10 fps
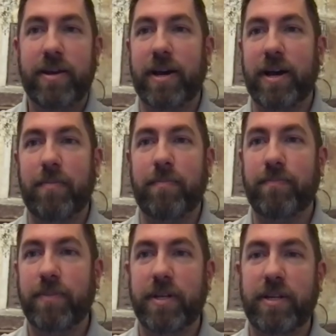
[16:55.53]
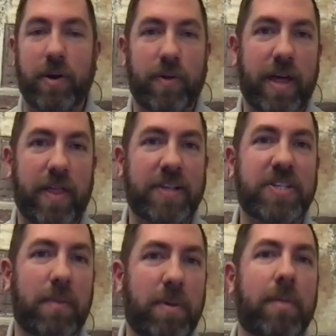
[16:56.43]

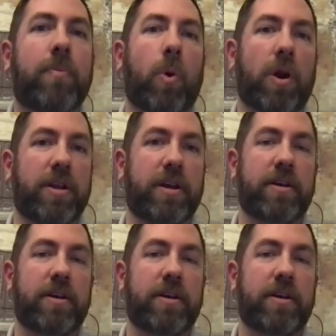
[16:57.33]
That's going to be important